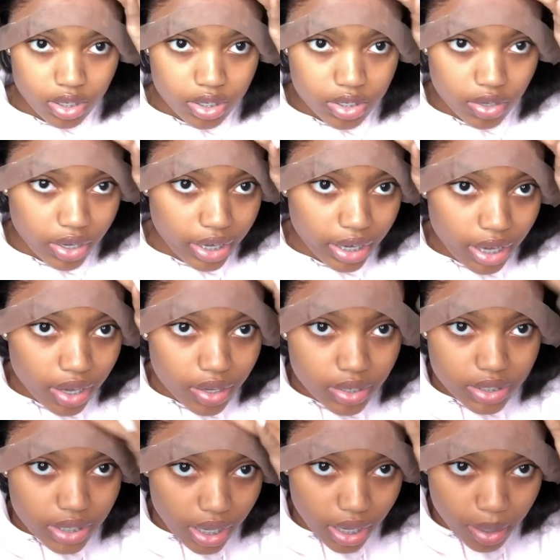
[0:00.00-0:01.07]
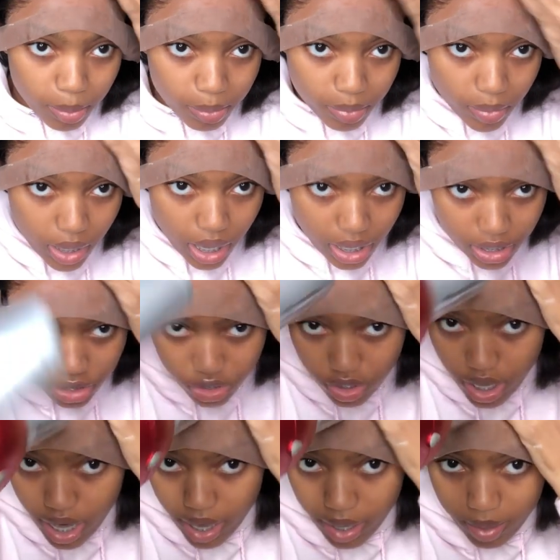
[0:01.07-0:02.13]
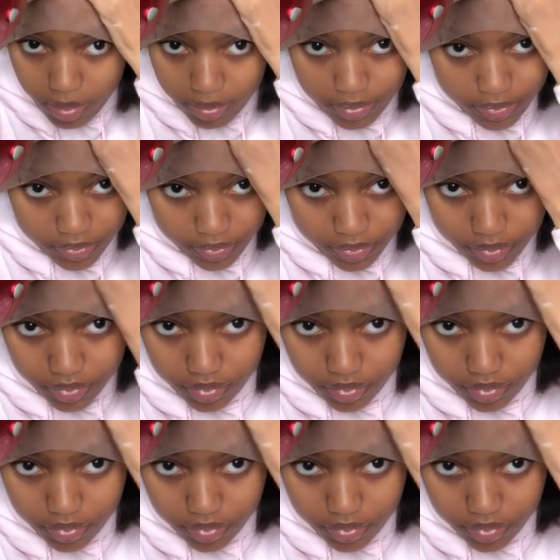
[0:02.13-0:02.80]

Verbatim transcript: So right now it's like kinda dry.